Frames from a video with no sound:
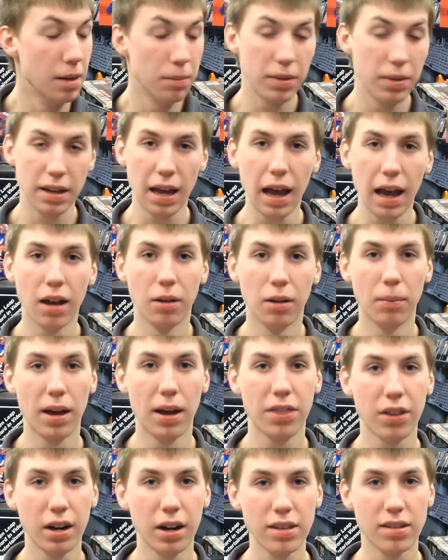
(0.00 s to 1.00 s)
But yeah,
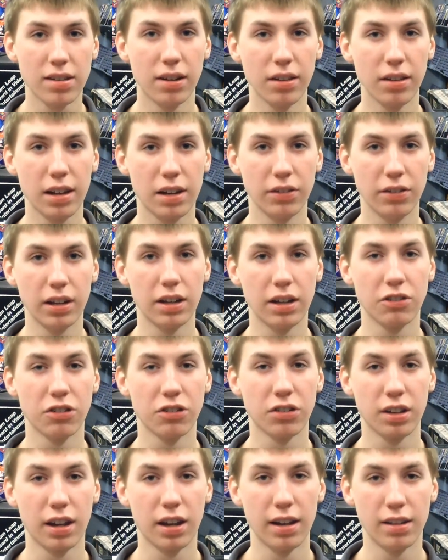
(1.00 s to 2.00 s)
I thought it sounded like a really
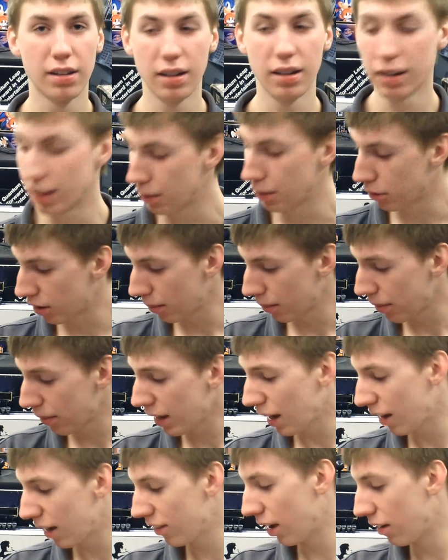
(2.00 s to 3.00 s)
interesting idea, and it was something